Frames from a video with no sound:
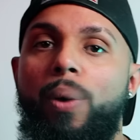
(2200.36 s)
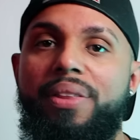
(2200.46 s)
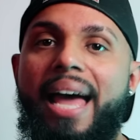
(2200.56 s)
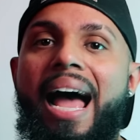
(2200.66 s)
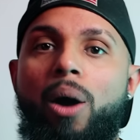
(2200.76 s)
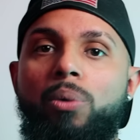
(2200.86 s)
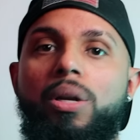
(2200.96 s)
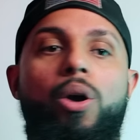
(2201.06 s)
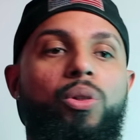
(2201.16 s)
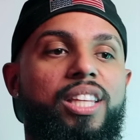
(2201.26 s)

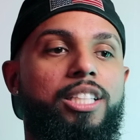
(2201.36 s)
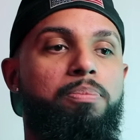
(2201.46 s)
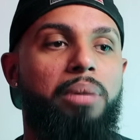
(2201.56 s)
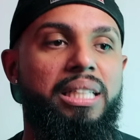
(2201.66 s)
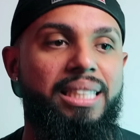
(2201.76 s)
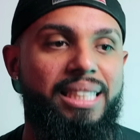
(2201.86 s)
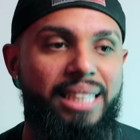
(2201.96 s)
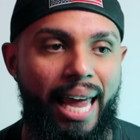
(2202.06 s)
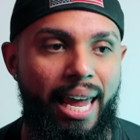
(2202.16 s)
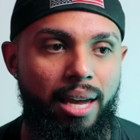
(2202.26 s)
without this
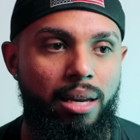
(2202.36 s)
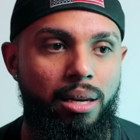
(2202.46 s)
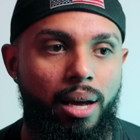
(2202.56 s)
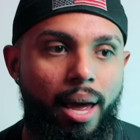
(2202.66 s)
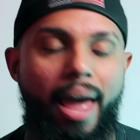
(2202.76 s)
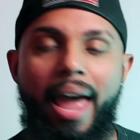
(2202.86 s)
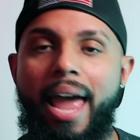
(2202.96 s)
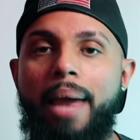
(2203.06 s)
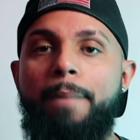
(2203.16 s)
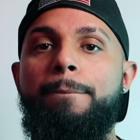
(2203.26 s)
mundane
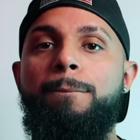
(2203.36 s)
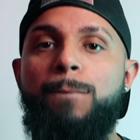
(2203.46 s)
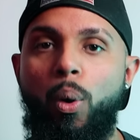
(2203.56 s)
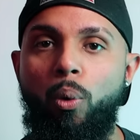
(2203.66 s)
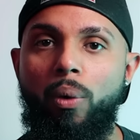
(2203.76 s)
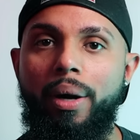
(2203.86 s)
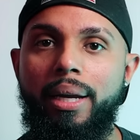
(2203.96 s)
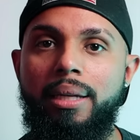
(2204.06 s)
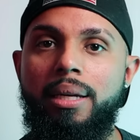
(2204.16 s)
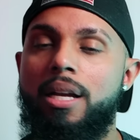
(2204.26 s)
and
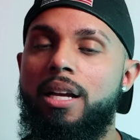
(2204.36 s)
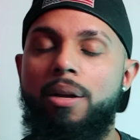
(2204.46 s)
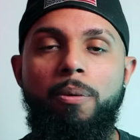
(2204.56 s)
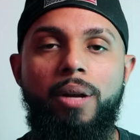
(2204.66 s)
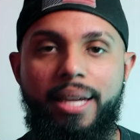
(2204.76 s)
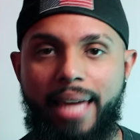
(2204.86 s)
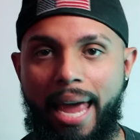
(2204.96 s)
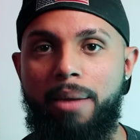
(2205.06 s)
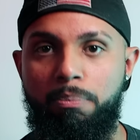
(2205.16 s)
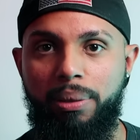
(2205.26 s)
boring
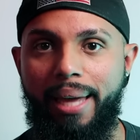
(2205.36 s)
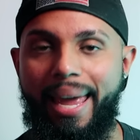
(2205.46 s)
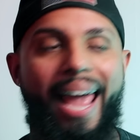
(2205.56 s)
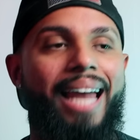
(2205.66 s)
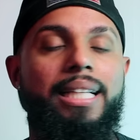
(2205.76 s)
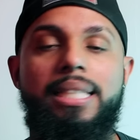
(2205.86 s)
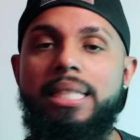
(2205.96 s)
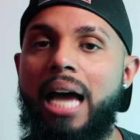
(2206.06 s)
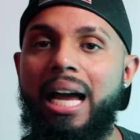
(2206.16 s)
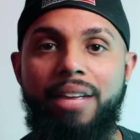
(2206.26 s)
gameplay. And it's
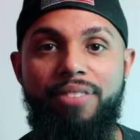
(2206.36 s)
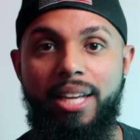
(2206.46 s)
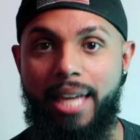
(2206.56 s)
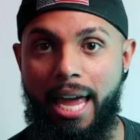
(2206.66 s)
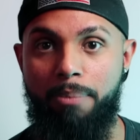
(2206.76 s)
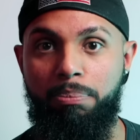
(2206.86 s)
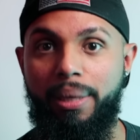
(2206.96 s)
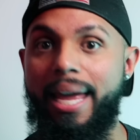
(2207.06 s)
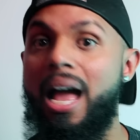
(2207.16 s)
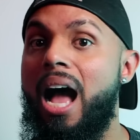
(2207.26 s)
not even
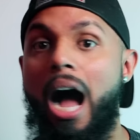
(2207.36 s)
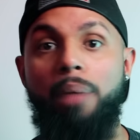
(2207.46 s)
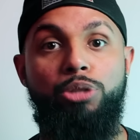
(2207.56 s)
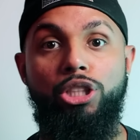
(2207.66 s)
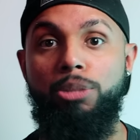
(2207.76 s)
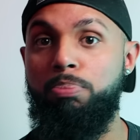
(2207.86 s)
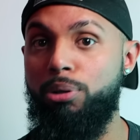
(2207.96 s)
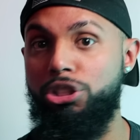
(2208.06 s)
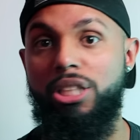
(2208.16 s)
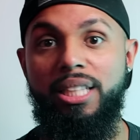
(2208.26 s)
gameplay. I'm just
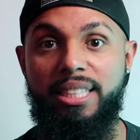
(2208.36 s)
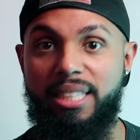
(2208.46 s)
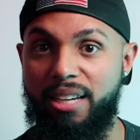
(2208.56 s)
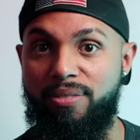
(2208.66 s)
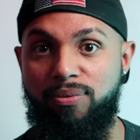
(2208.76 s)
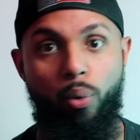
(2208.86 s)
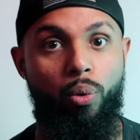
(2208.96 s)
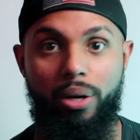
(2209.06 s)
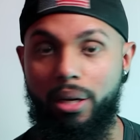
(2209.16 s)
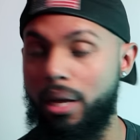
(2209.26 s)
pushing the stick
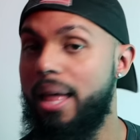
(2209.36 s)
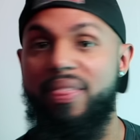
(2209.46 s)
forward.